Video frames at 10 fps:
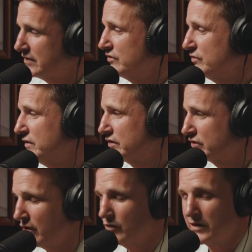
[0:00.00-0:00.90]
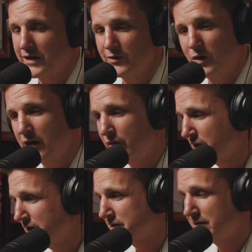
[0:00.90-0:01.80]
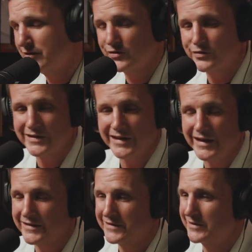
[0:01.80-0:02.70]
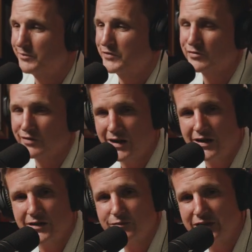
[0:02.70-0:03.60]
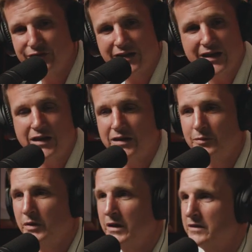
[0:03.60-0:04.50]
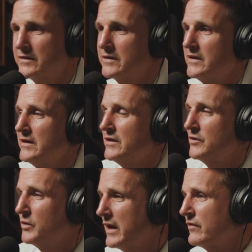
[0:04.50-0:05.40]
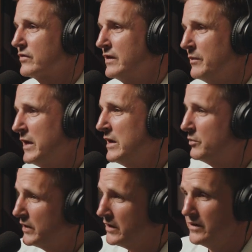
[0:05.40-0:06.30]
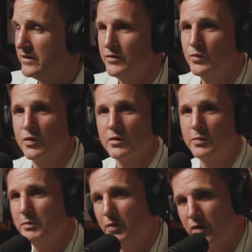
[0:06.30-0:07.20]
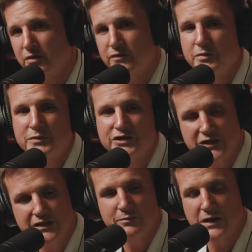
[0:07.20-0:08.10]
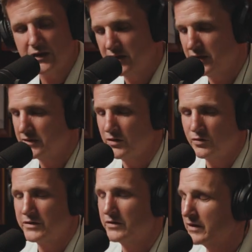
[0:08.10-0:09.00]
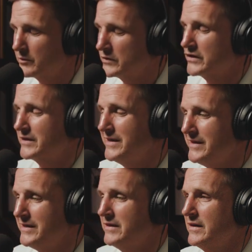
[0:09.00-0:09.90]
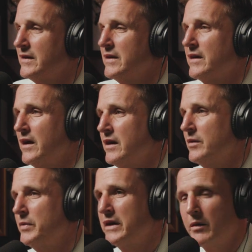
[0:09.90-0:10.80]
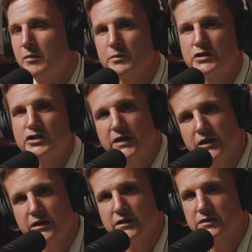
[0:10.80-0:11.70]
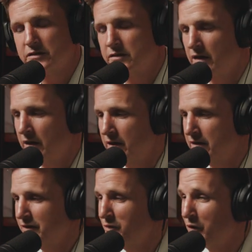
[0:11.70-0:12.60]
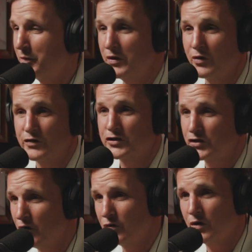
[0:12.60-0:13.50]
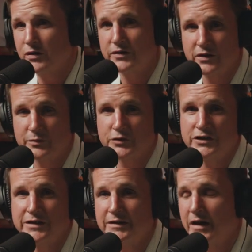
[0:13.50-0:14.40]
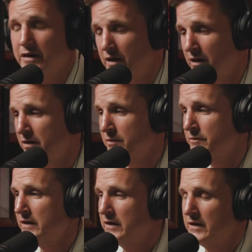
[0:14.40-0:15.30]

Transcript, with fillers: to do this show. Again, wherever you listen to it, like, subscribe, leave a comment, whatever it may be. You want to be part of the machine method, go to Dyrdek Machine. Become a machinist. You want to be on the show, go to dyrdekmachine.com.